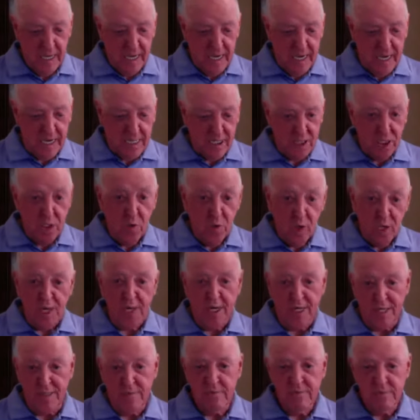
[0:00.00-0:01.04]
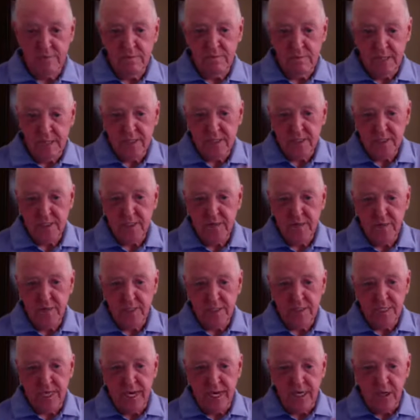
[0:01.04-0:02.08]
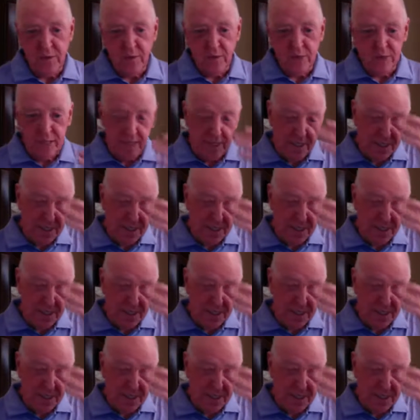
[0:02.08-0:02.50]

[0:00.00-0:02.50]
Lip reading: and you earn it. It's as simple as that. You earn